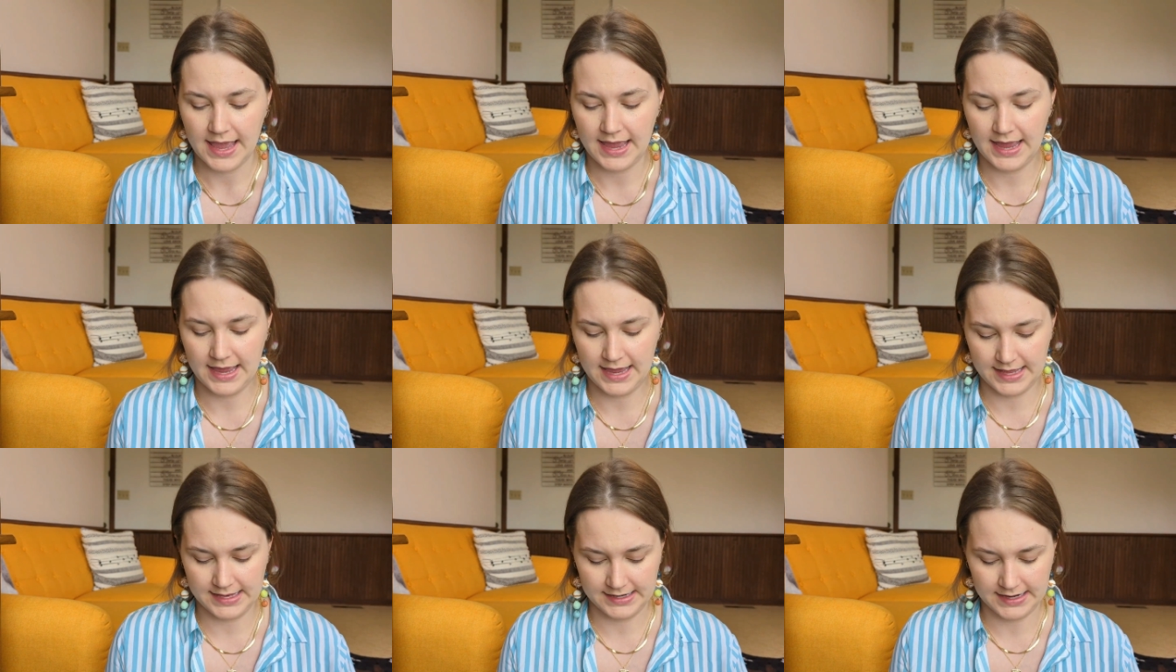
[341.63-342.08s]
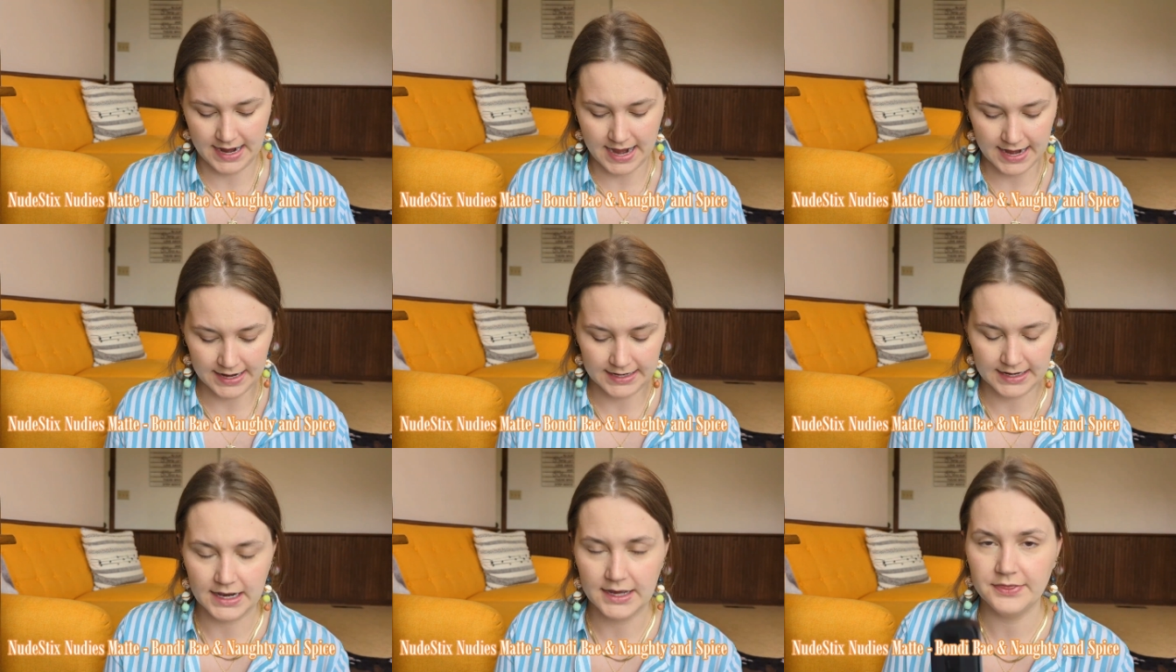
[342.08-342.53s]
and
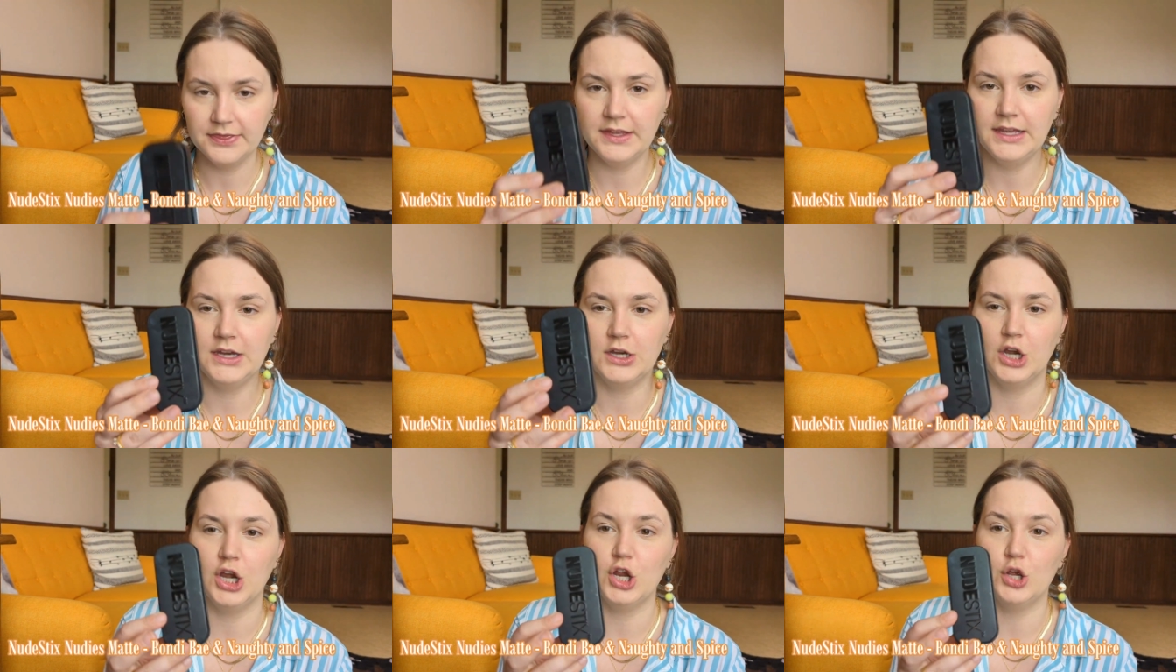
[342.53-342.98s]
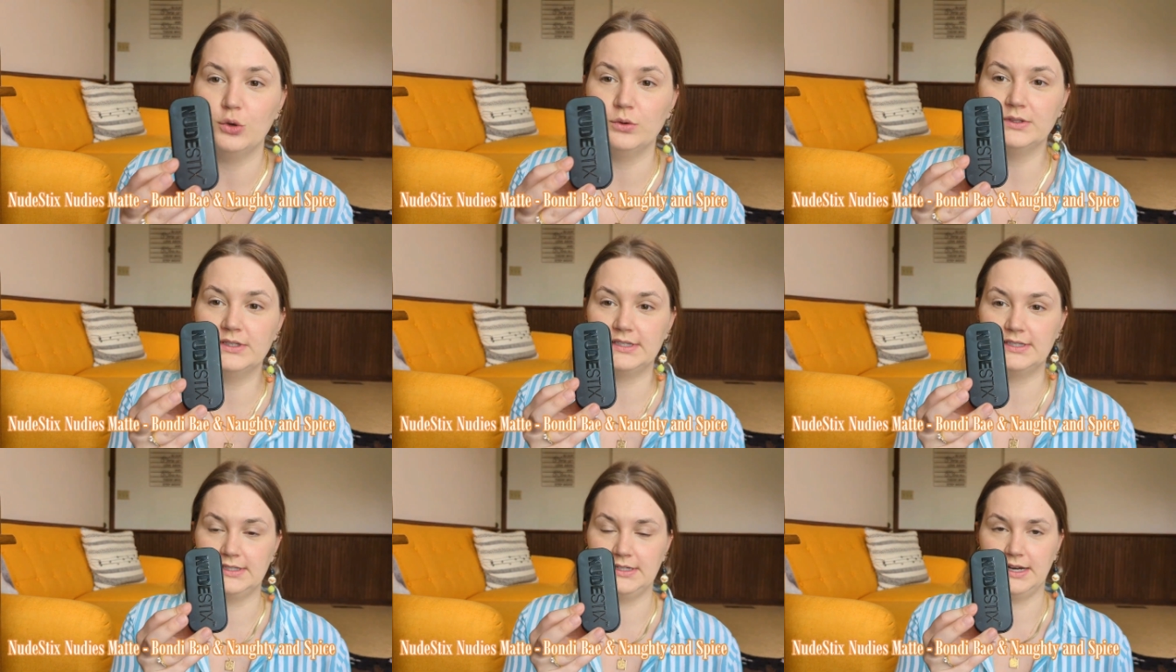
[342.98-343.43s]
I got the
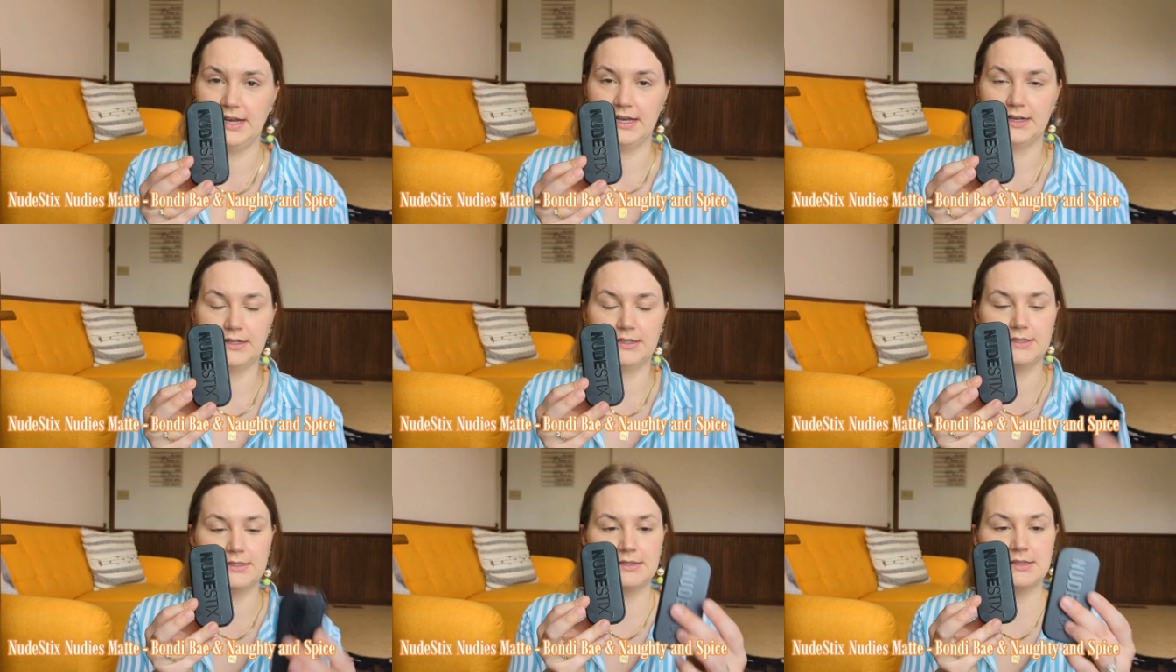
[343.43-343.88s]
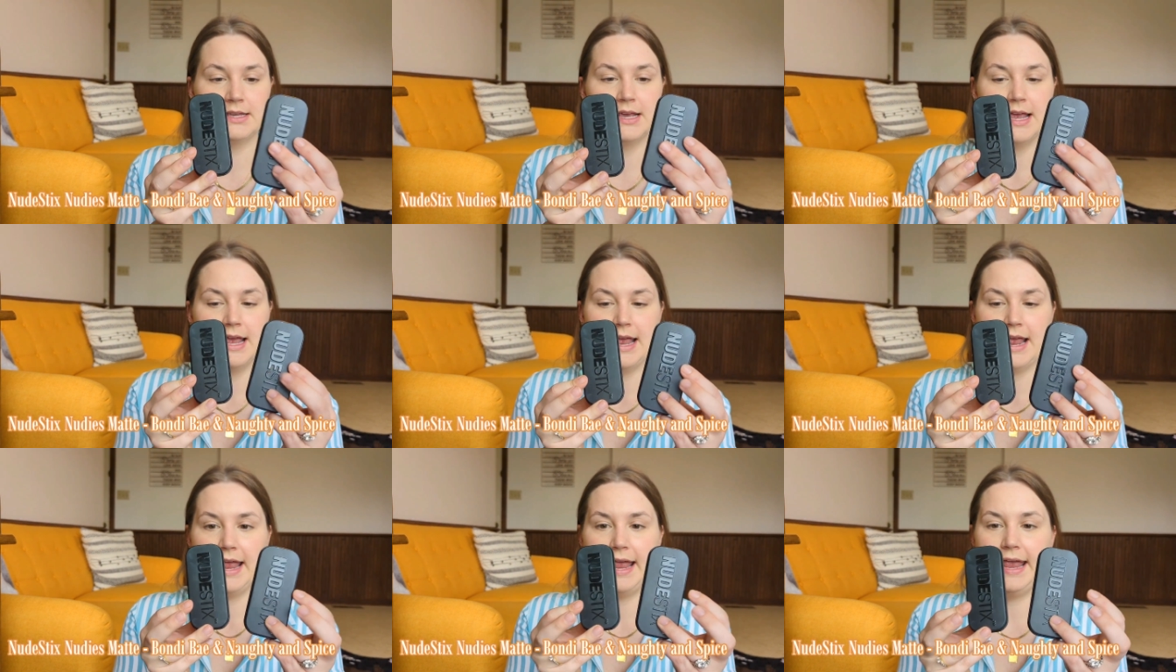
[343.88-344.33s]
NudeStix,
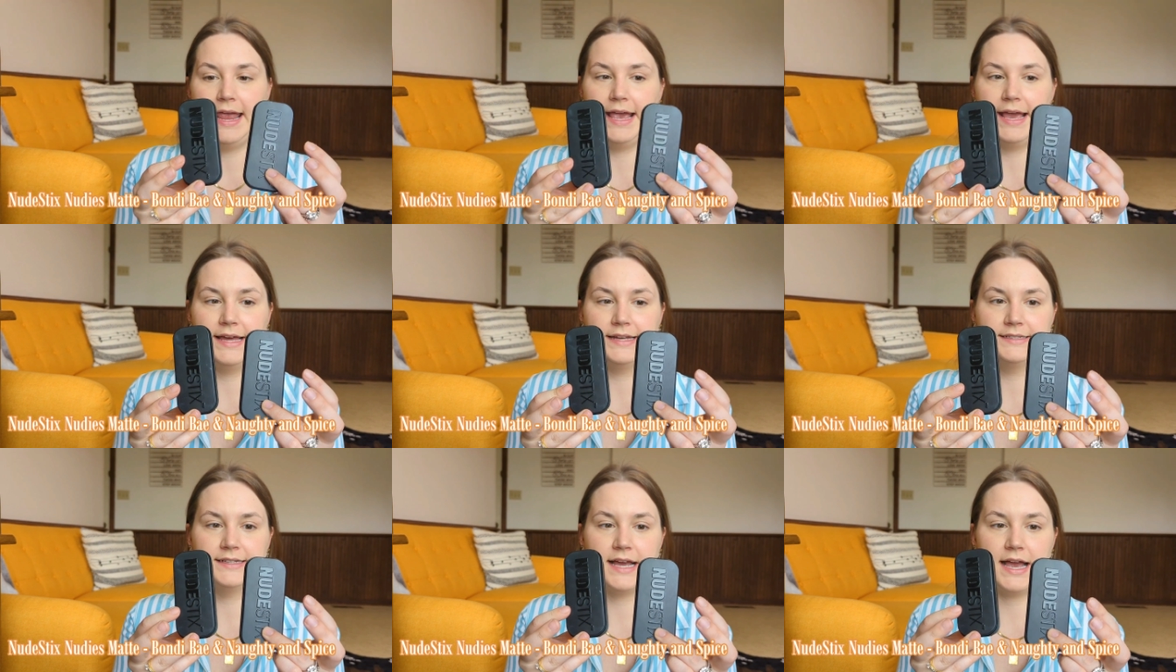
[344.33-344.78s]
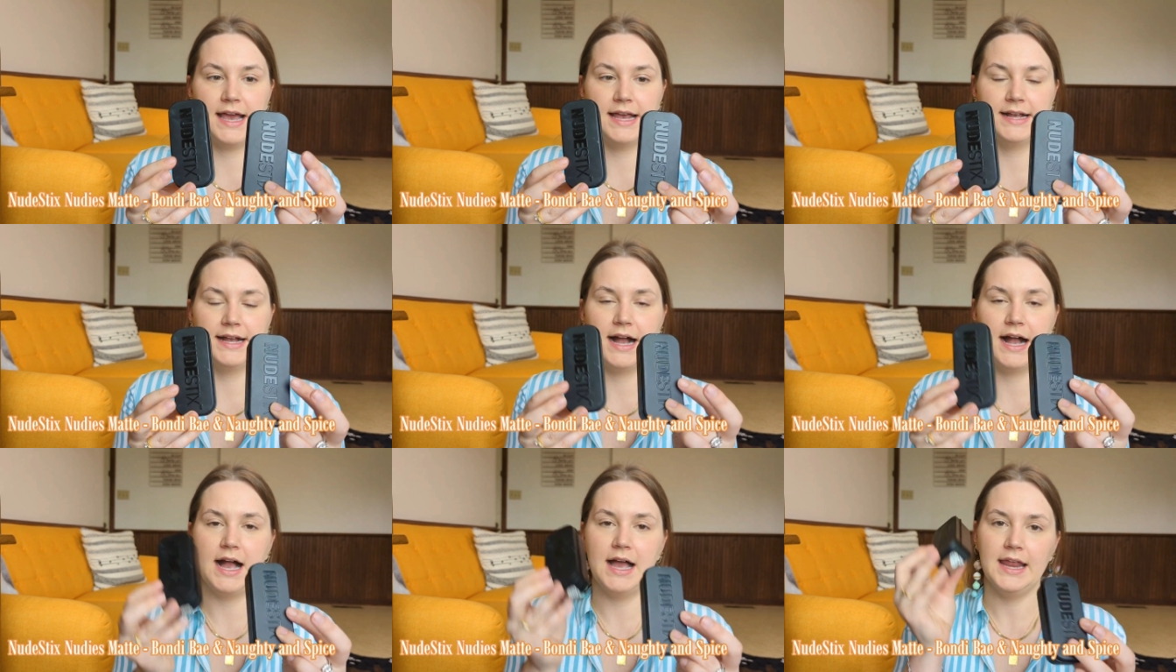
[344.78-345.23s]
and
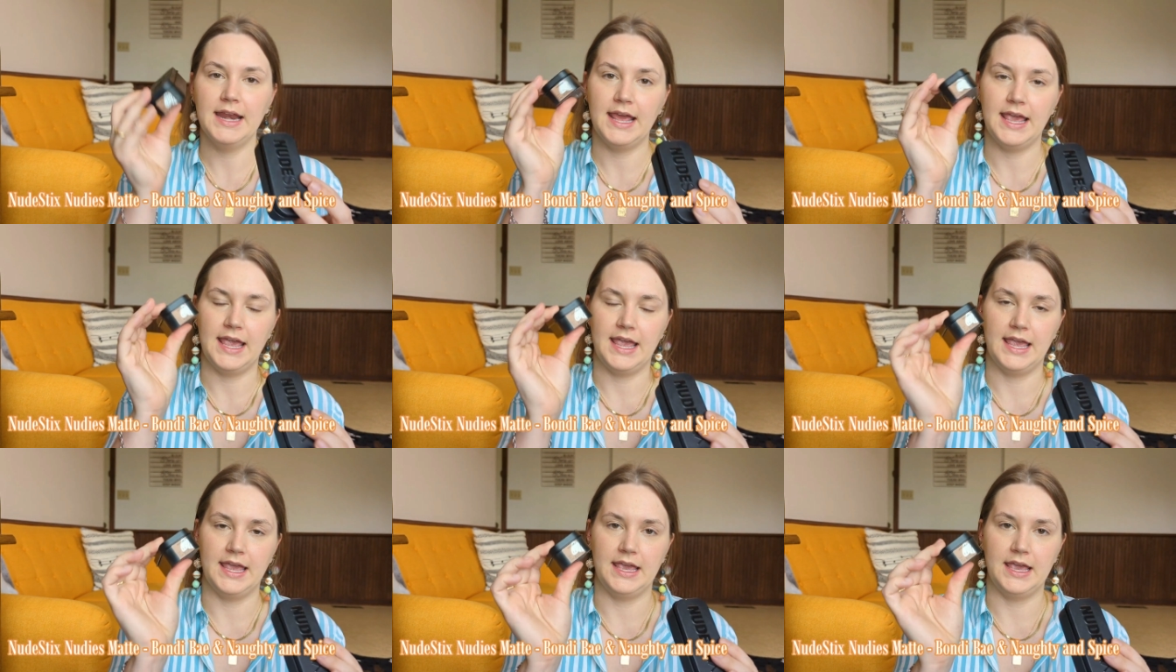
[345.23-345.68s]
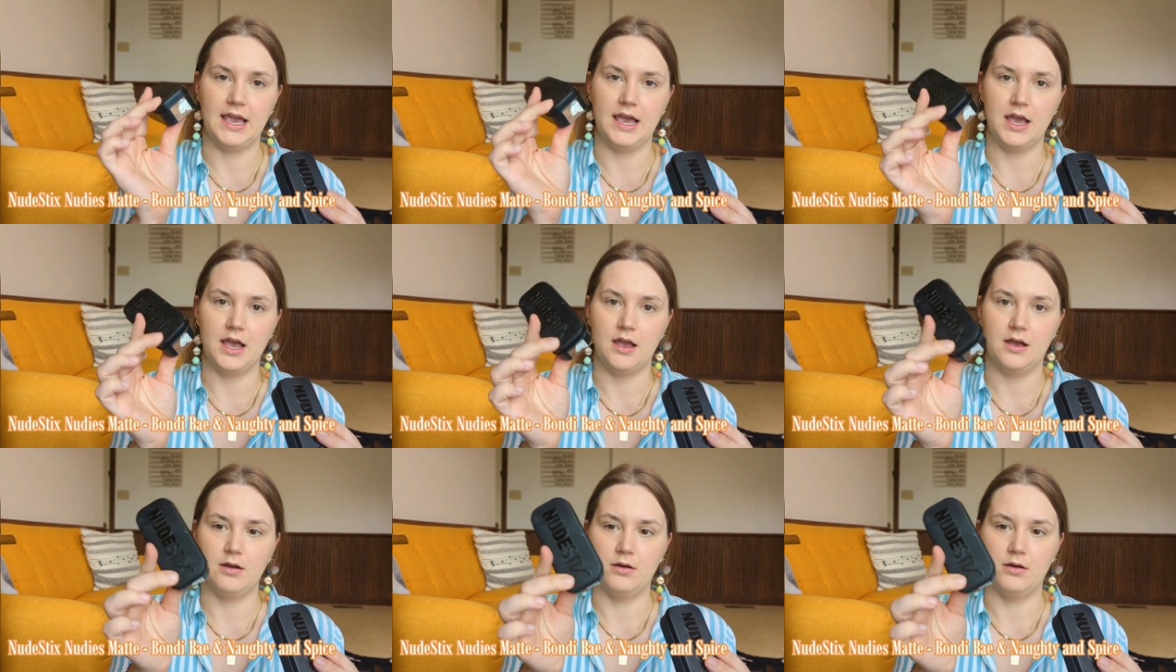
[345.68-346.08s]
I got a